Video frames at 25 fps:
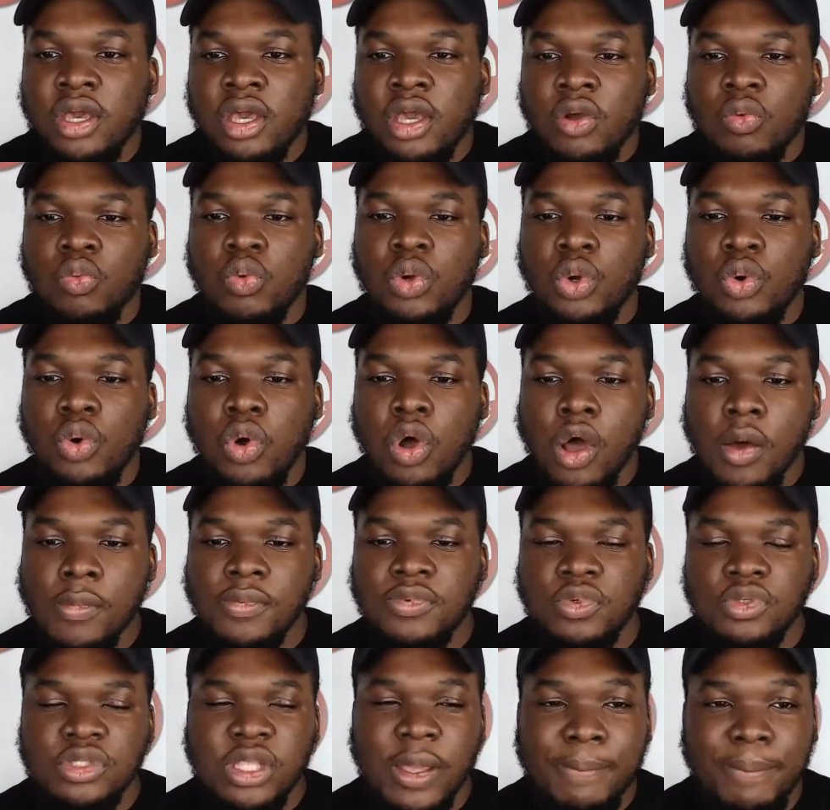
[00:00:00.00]
Will
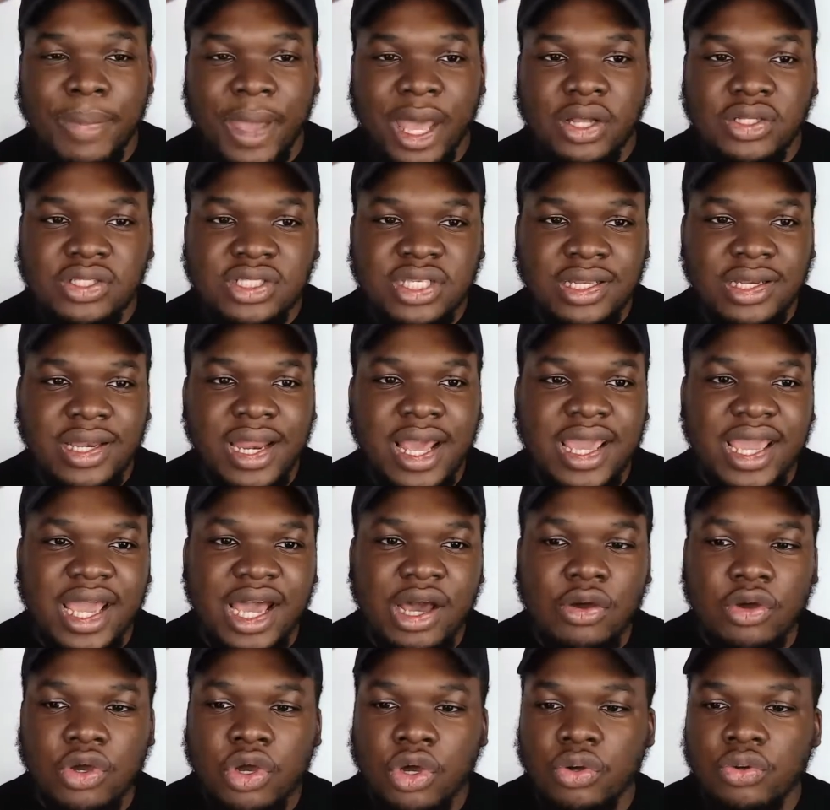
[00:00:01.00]
Hobbs was about to lay
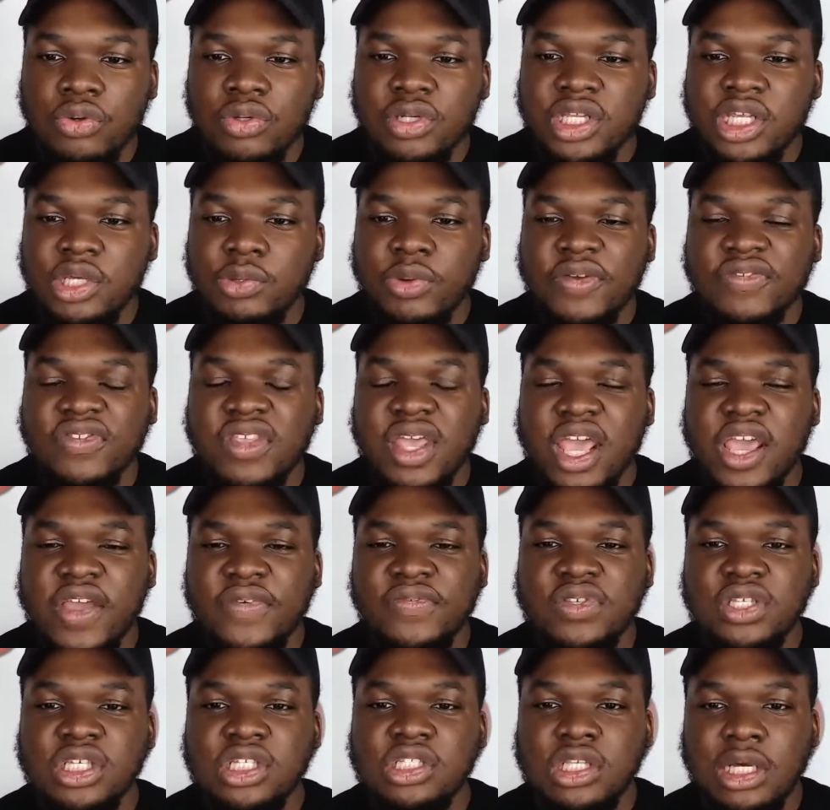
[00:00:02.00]
out Cody with the
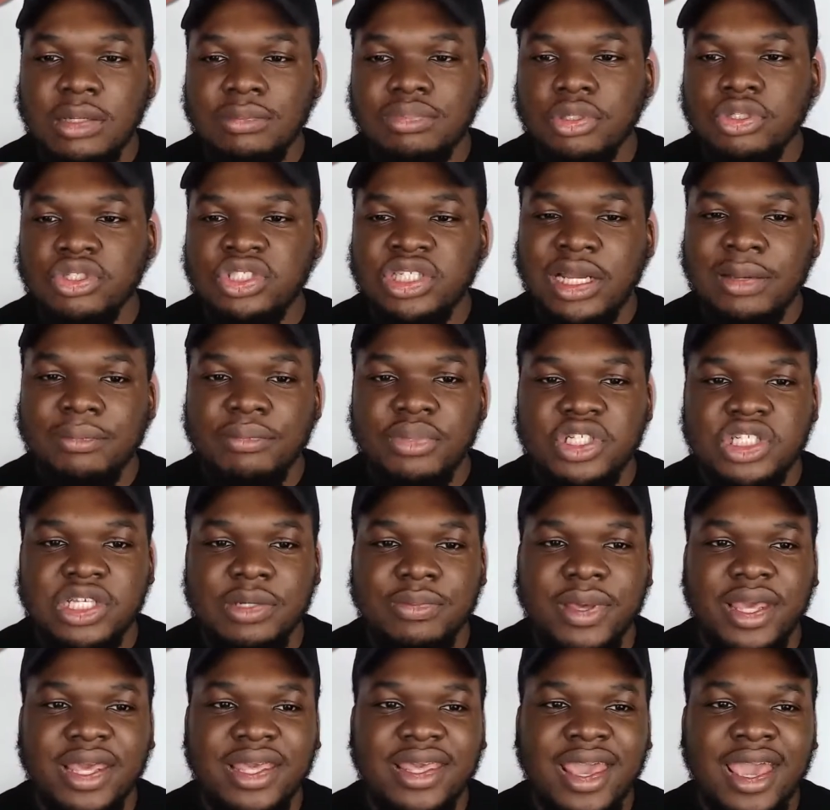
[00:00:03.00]
FTW
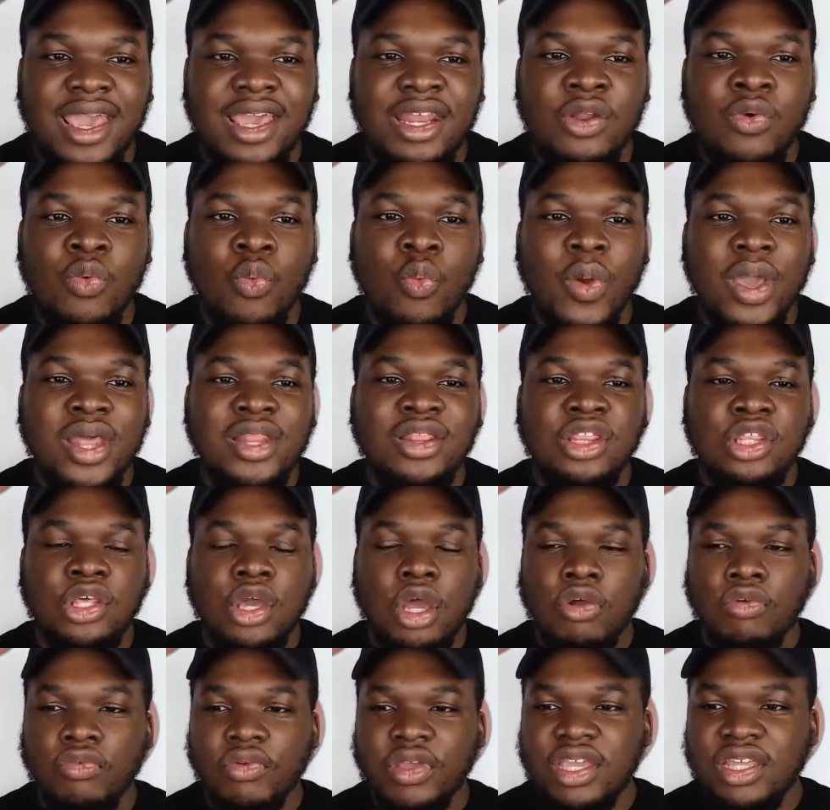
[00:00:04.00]
championship again when the
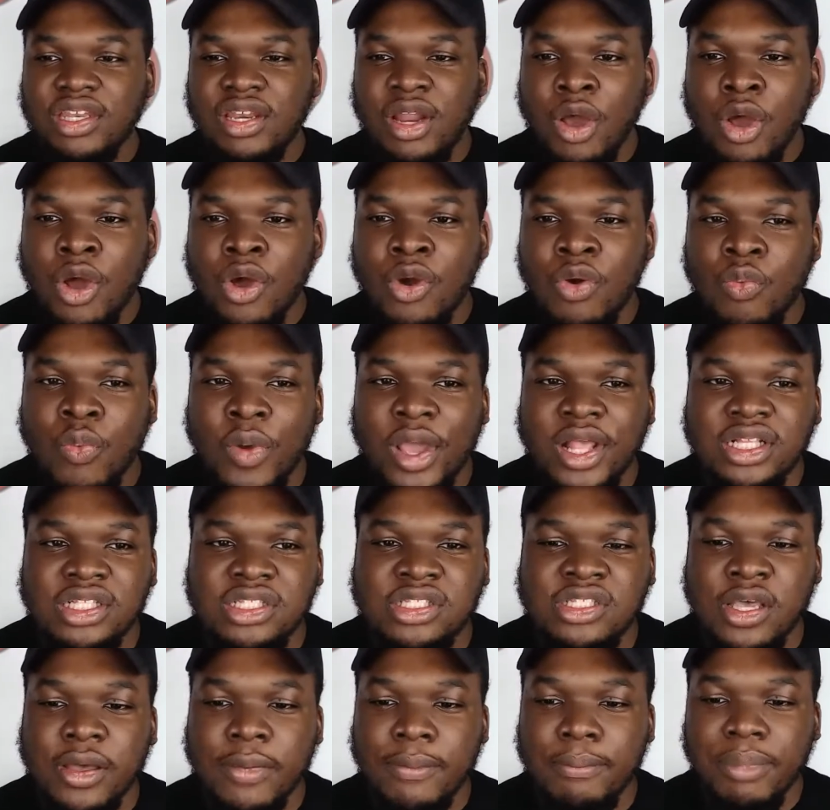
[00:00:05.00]
arena went
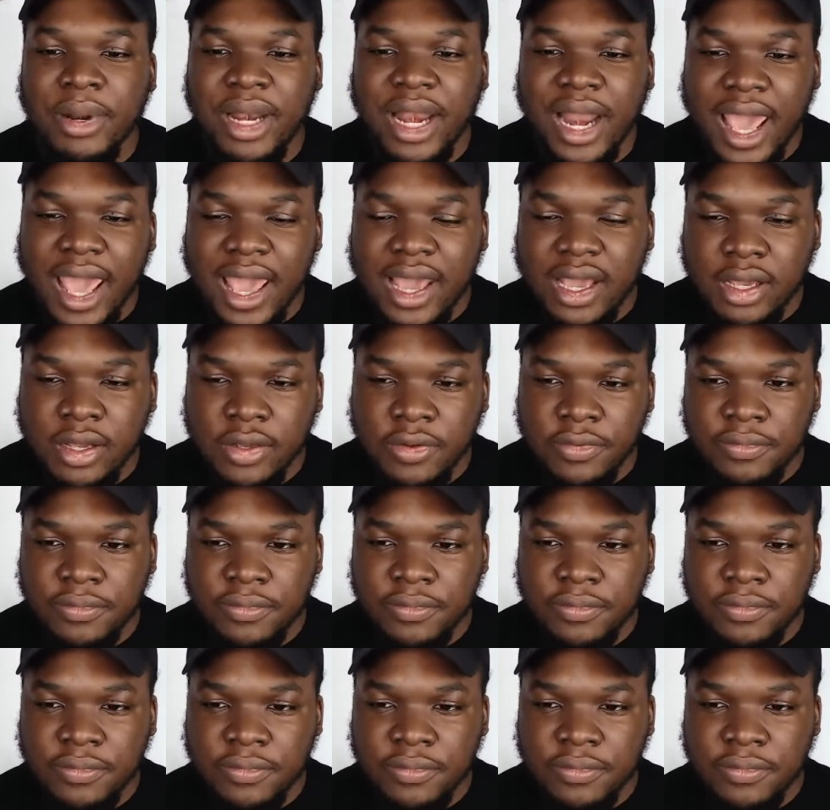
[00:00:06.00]
to black.